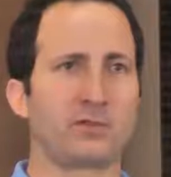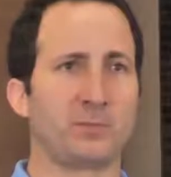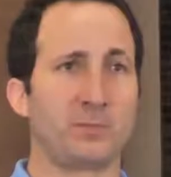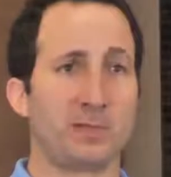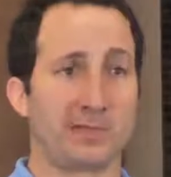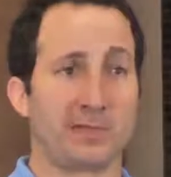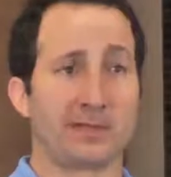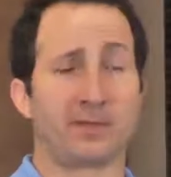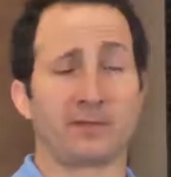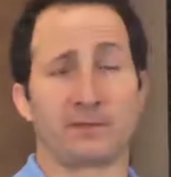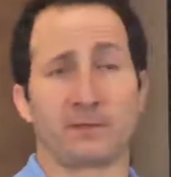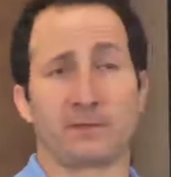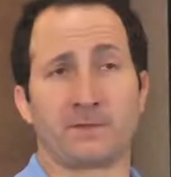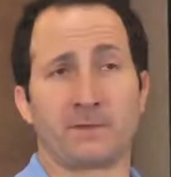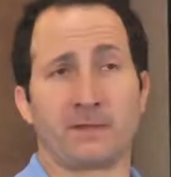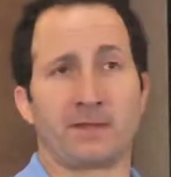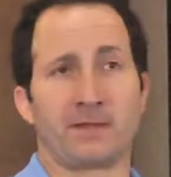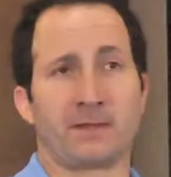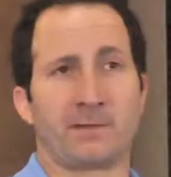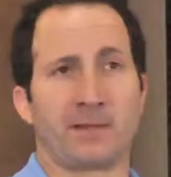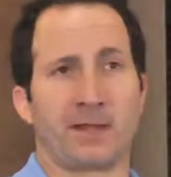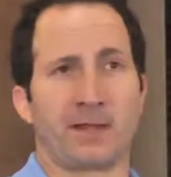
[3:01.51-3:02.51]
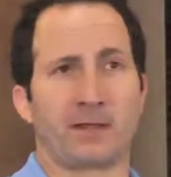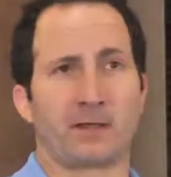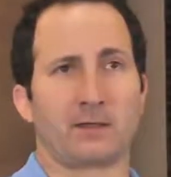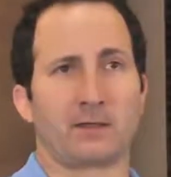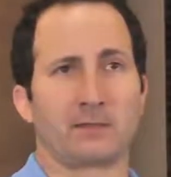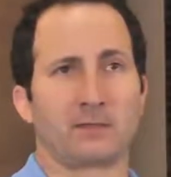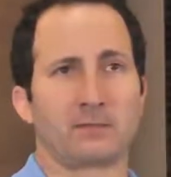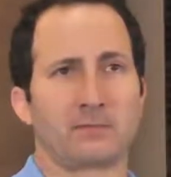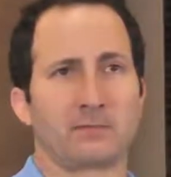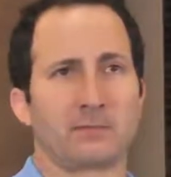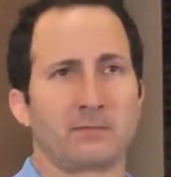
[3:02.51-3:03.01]
because they're feeling better,
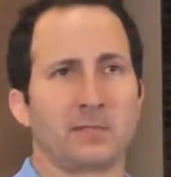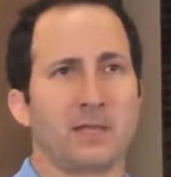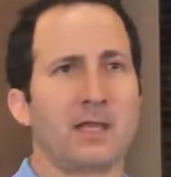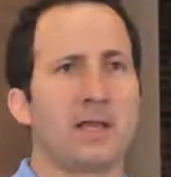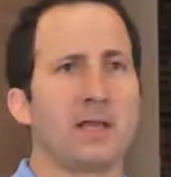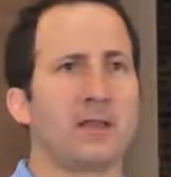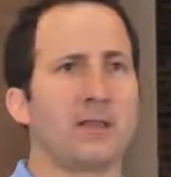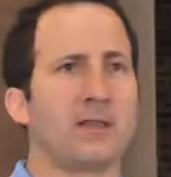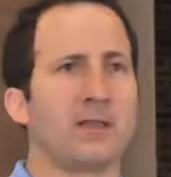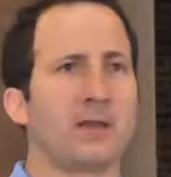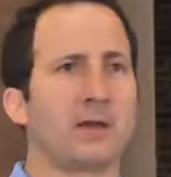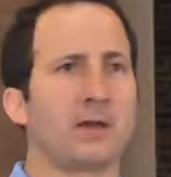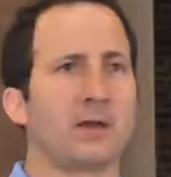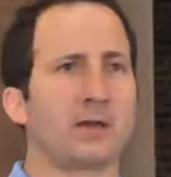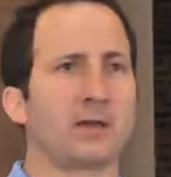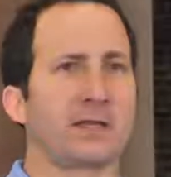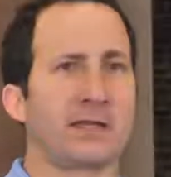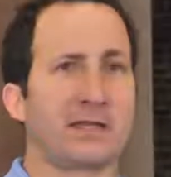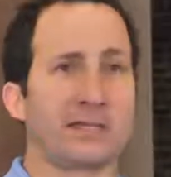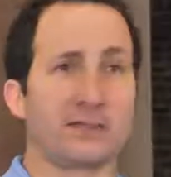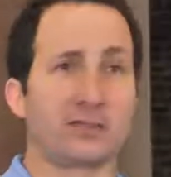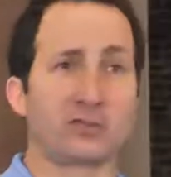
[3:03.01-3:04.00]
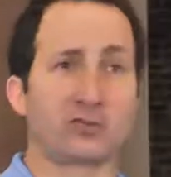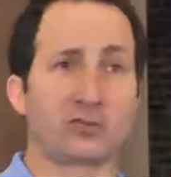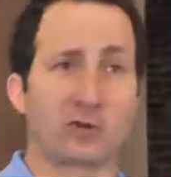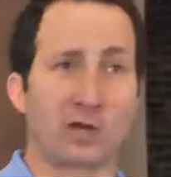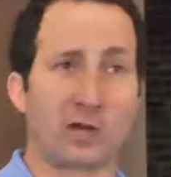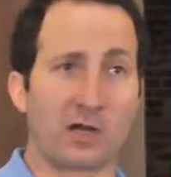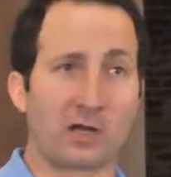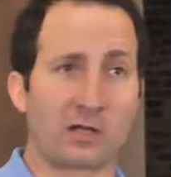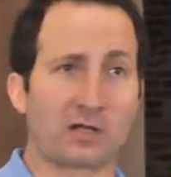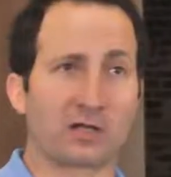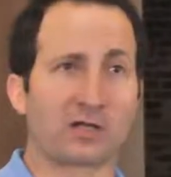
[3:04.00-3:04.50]
they're getting
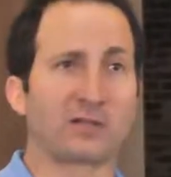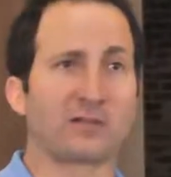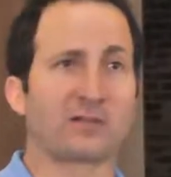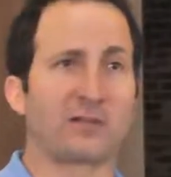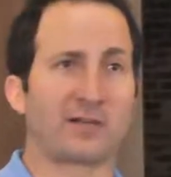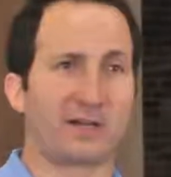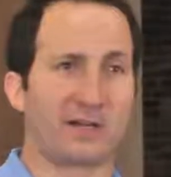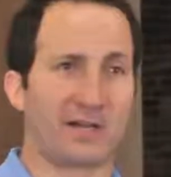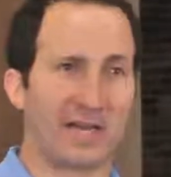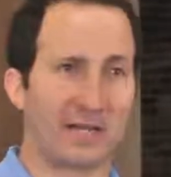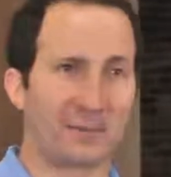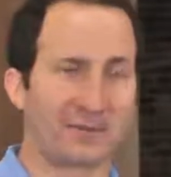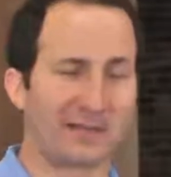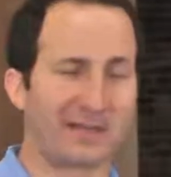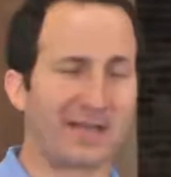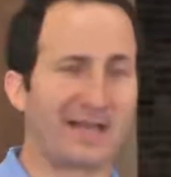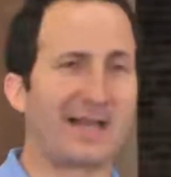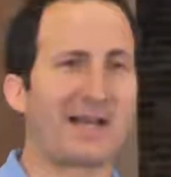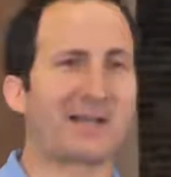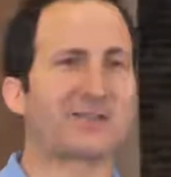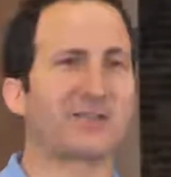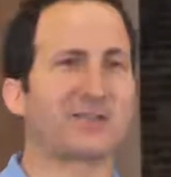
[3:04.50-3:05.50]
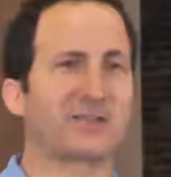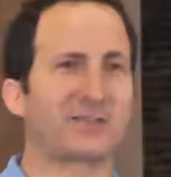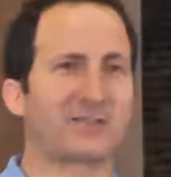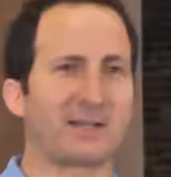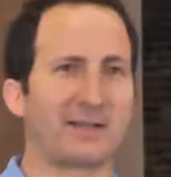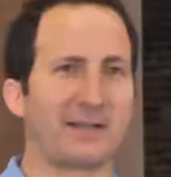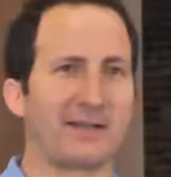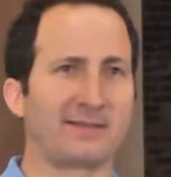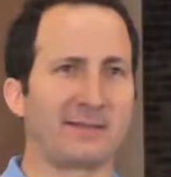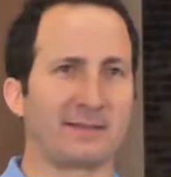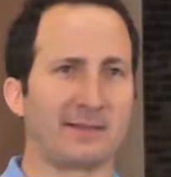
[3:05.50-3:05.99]
stronger because they're able to
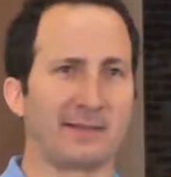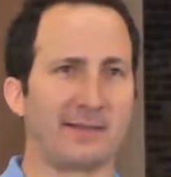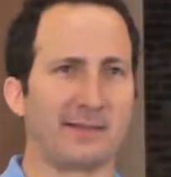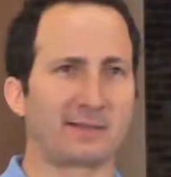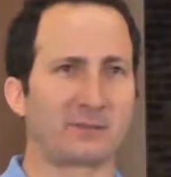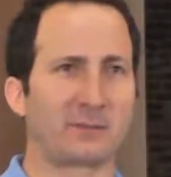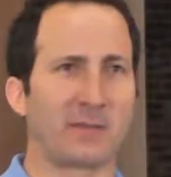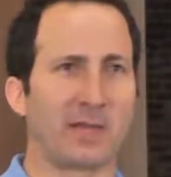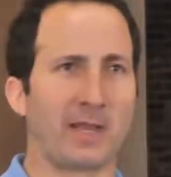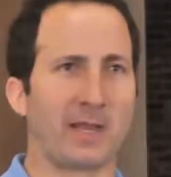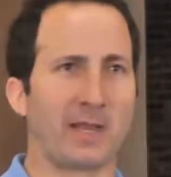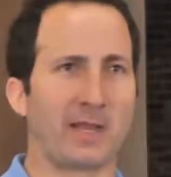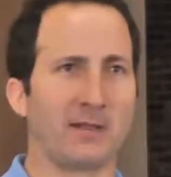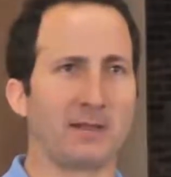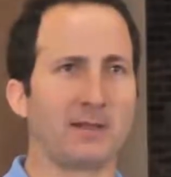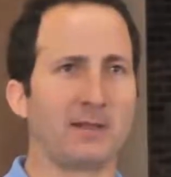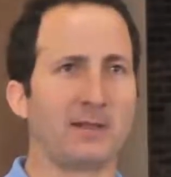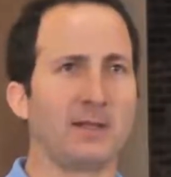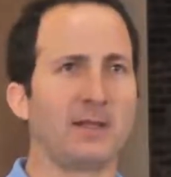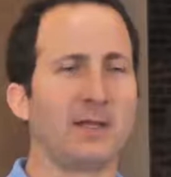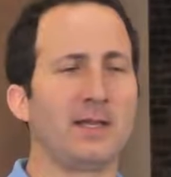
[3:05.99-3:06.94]
exercise in less pain.